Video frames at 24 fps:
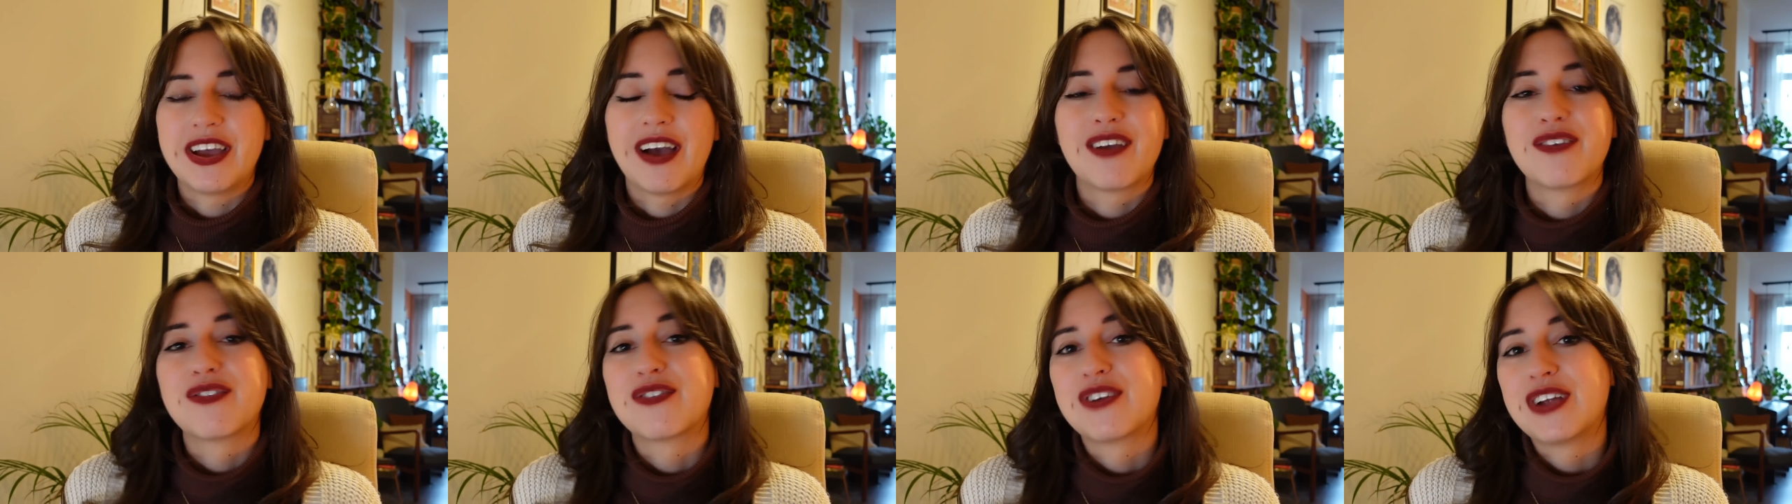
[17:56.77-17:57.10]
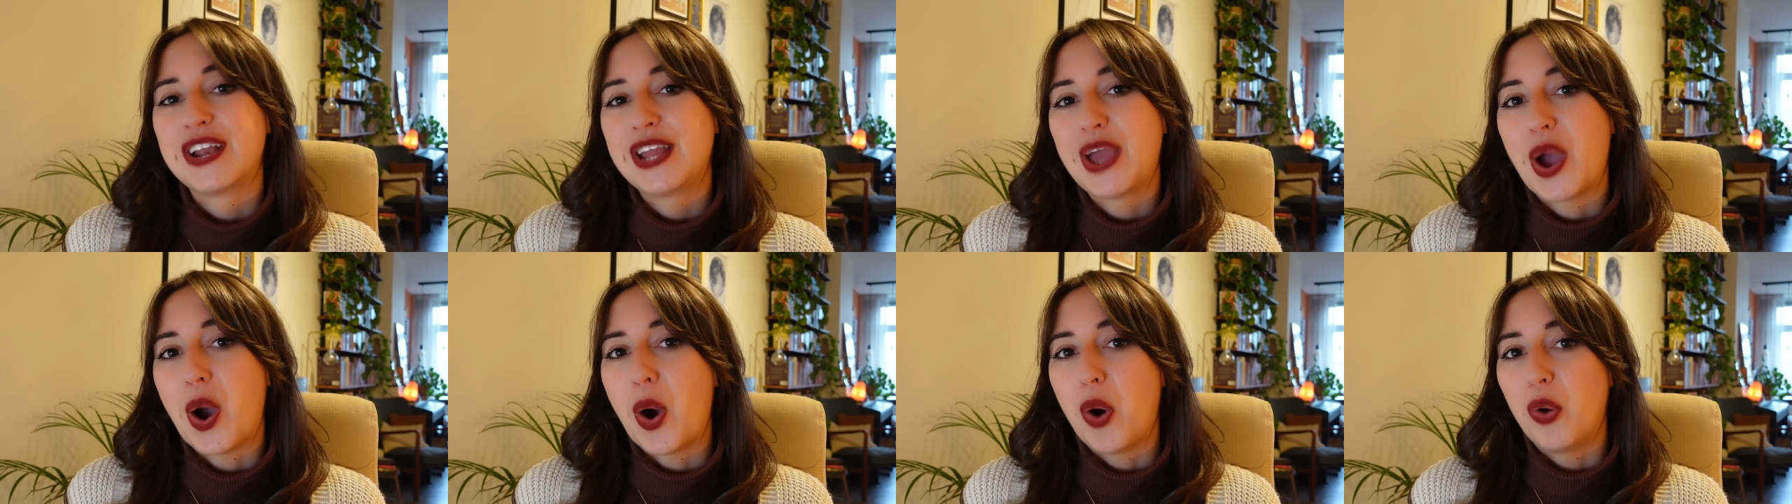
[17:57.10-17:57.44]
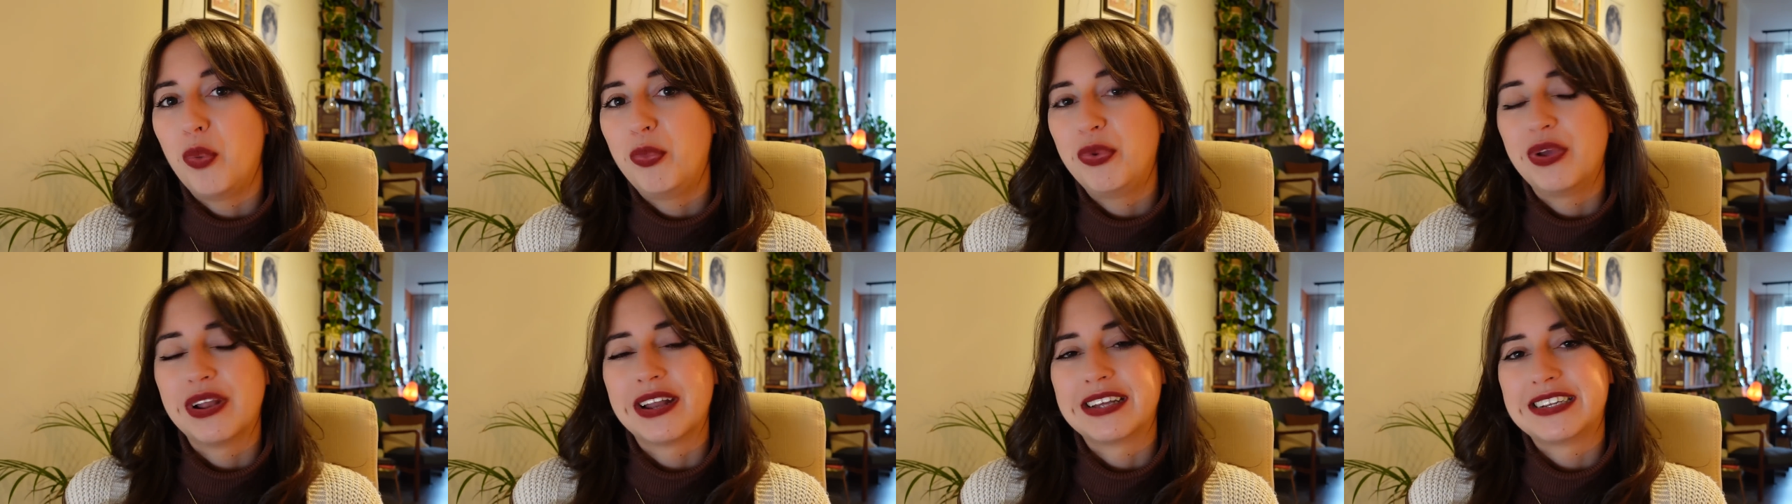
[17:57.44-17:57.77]
I really
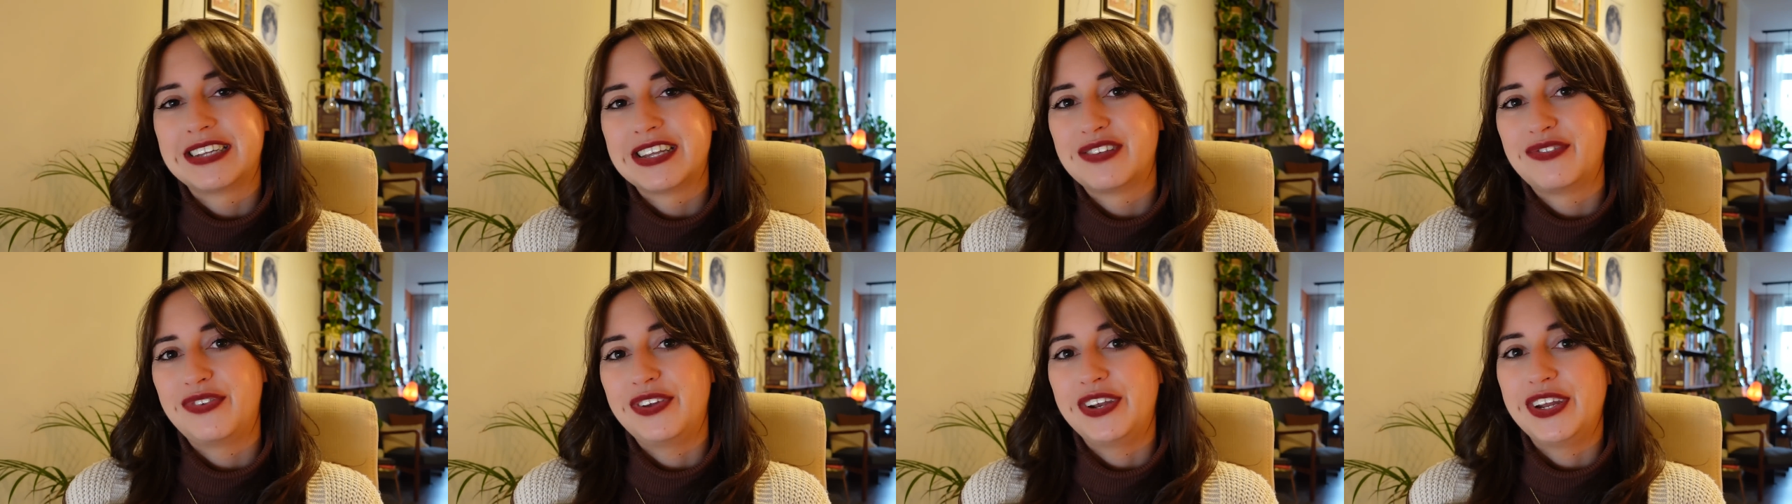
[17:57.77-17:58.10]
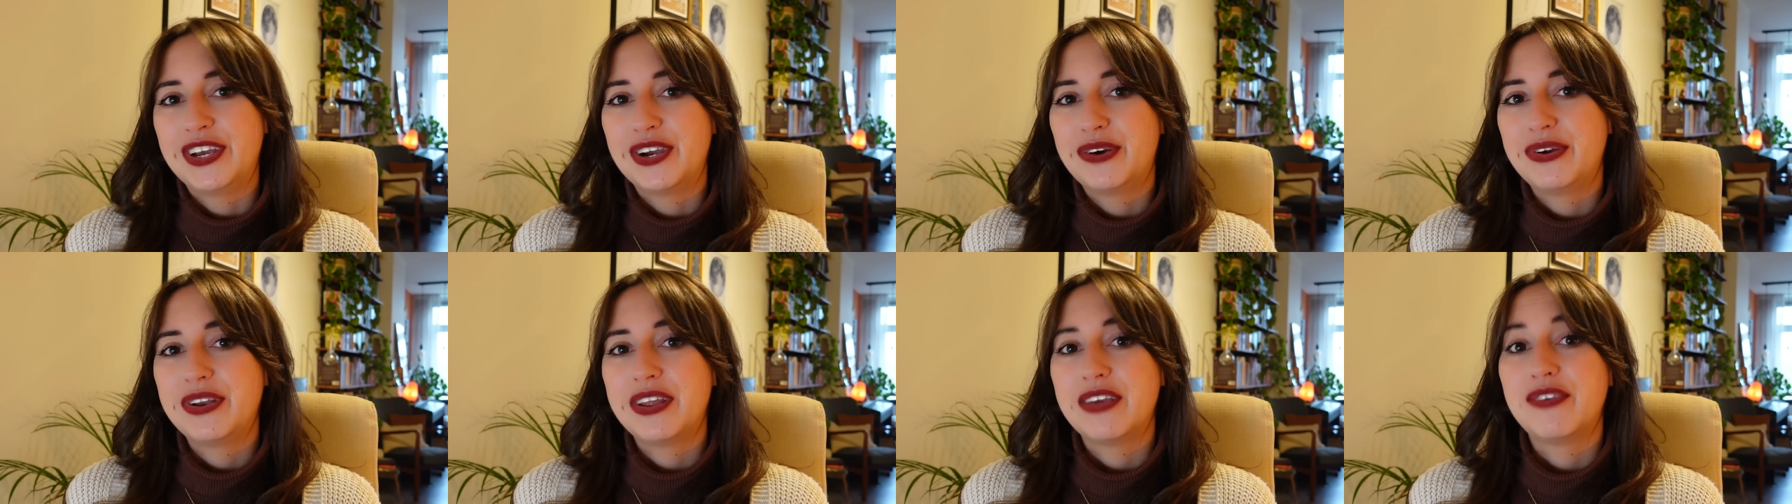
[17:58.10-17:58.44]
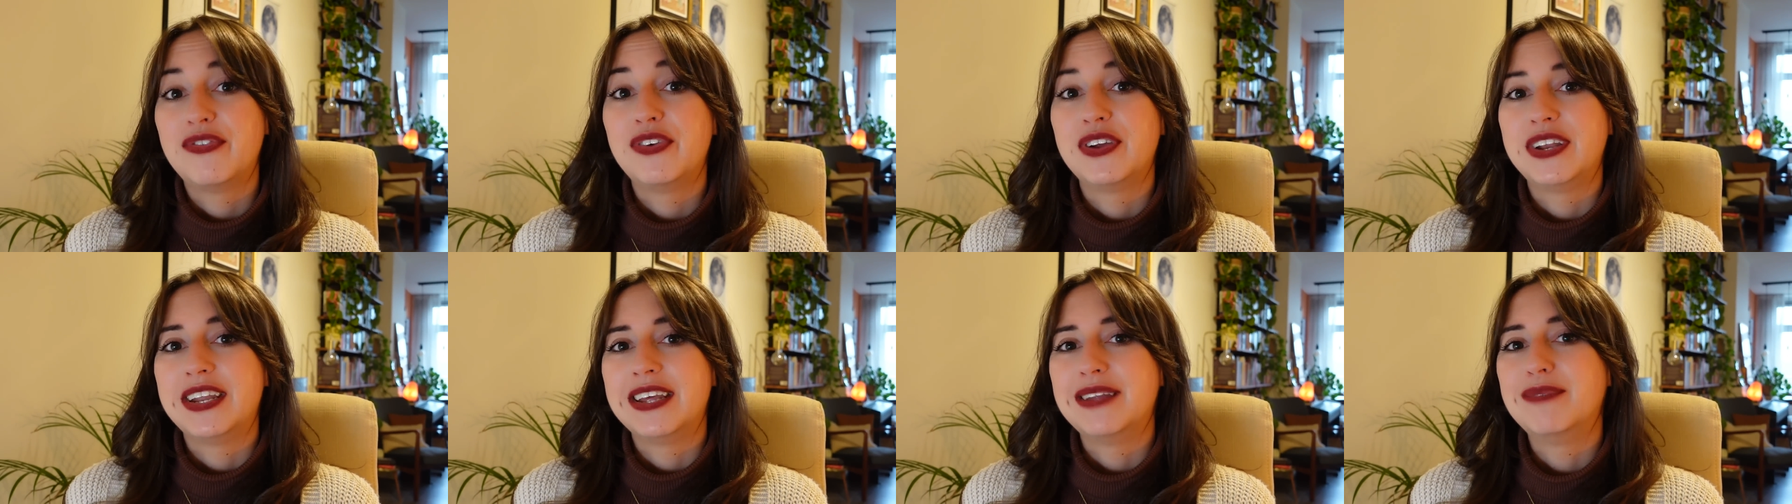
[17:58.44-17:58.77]
hope you liked this video, and
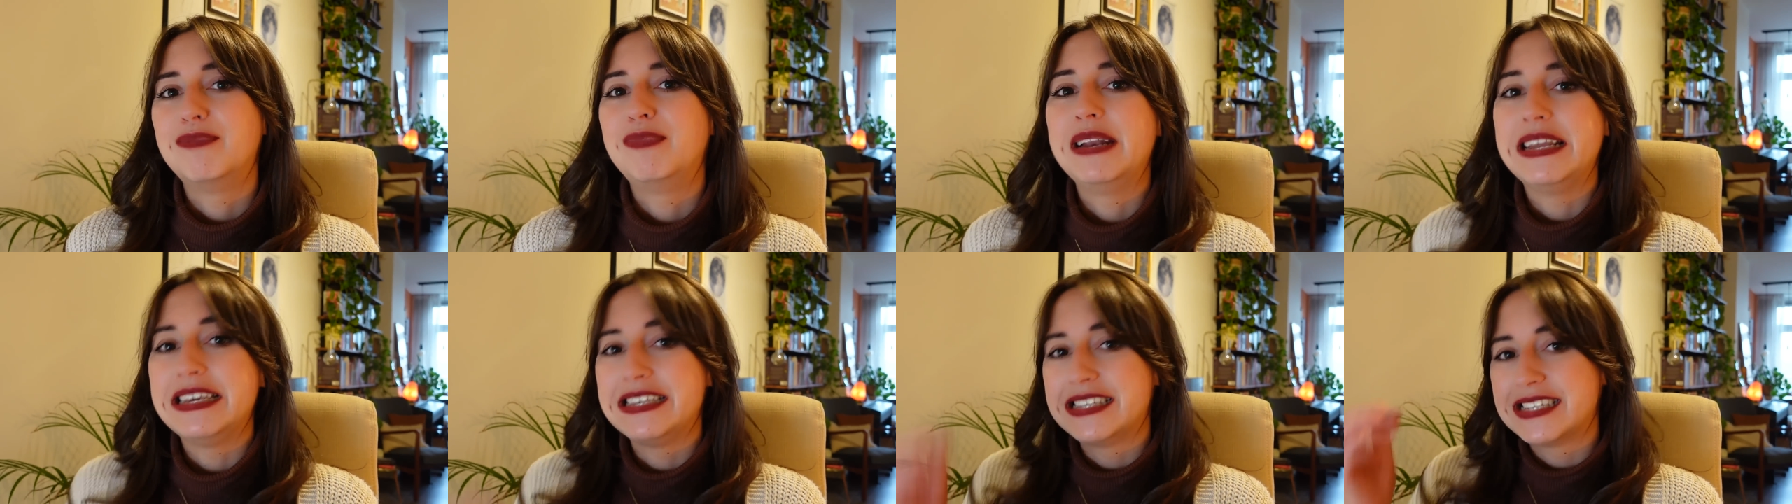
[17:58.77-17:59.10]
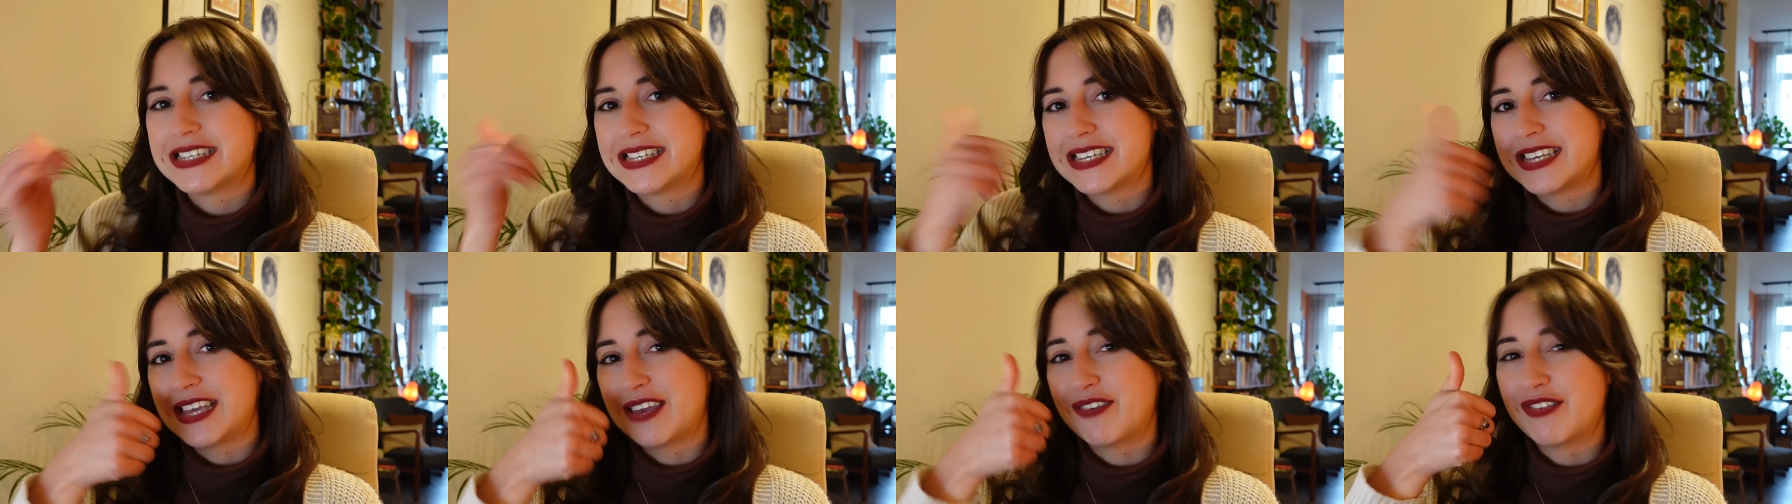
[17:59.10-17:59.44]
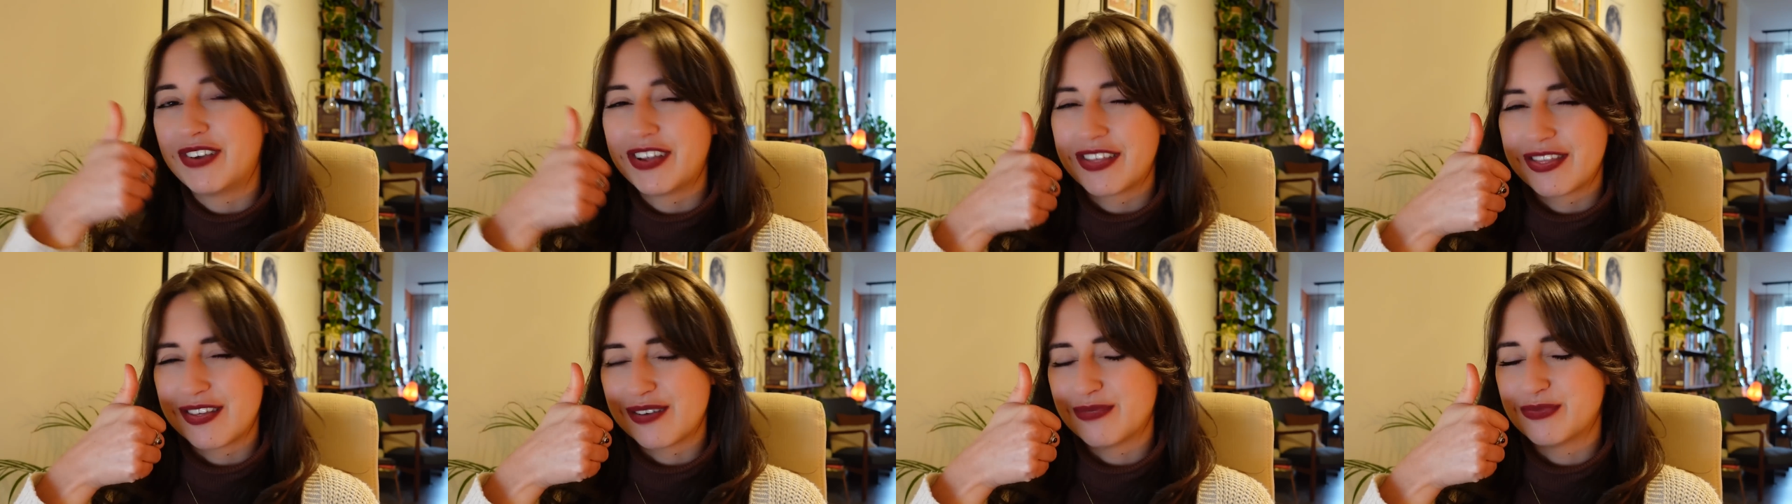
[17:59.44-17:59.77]
if you did, please give
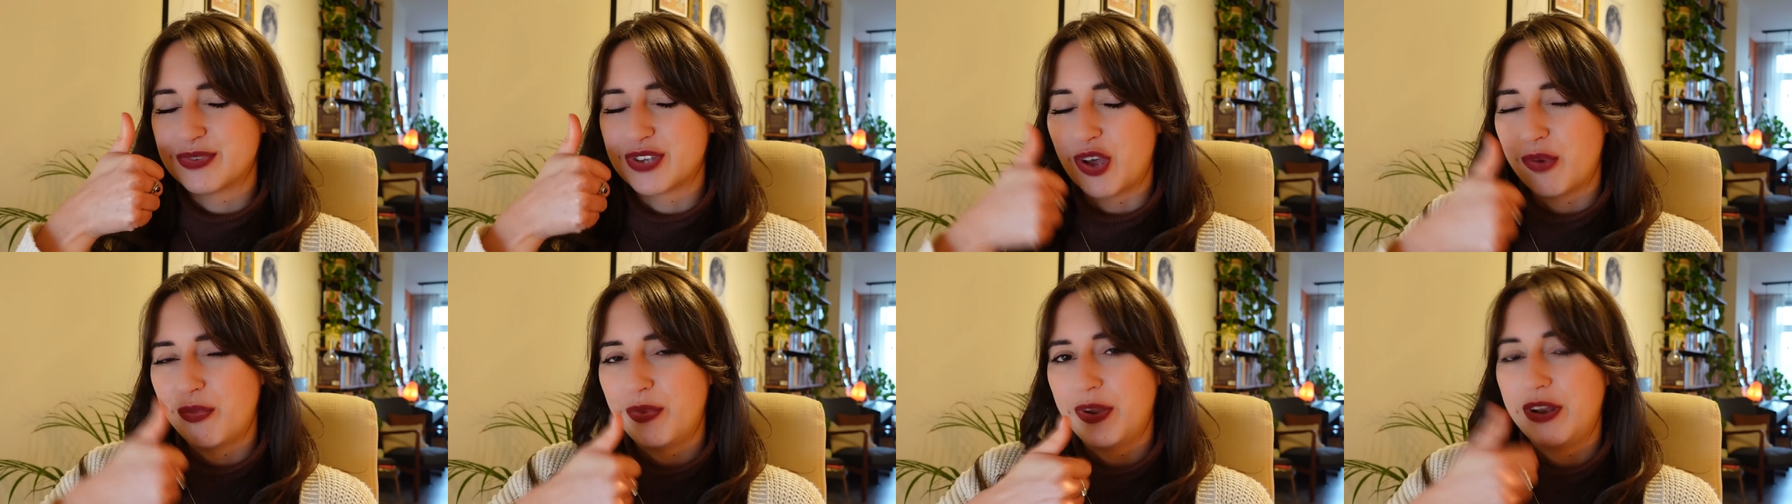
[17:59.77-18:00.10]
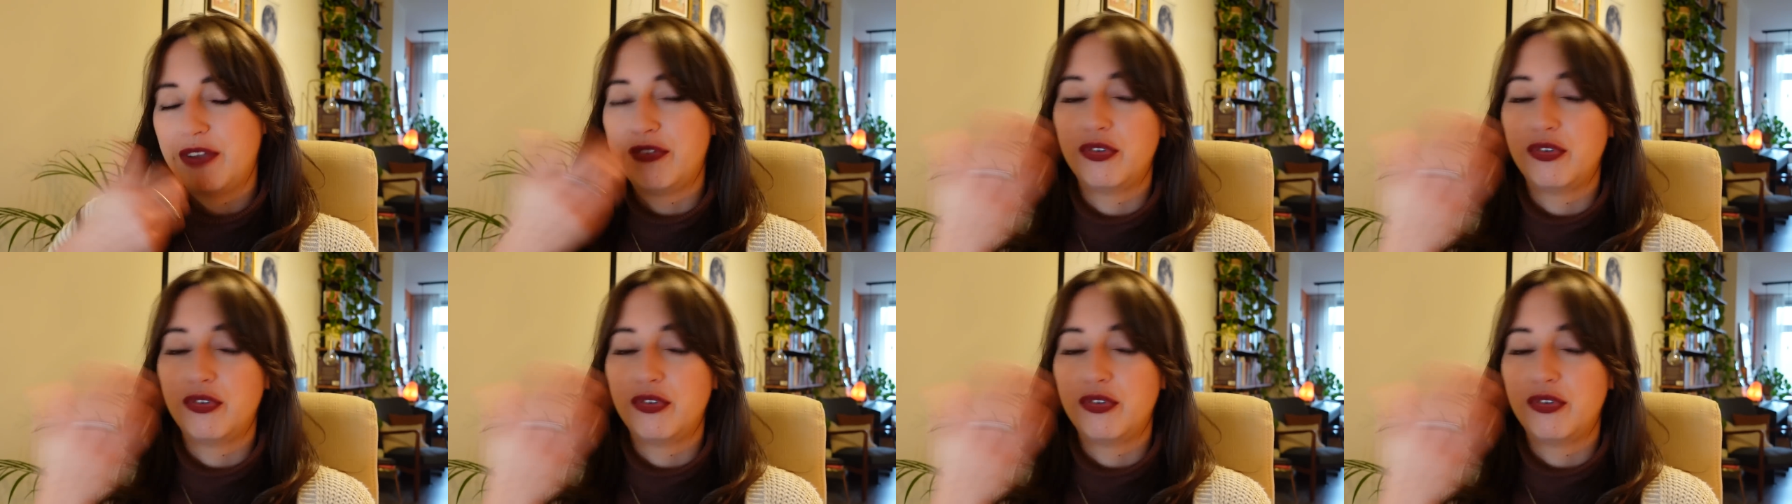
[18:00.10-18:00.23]
it a thumbs up. And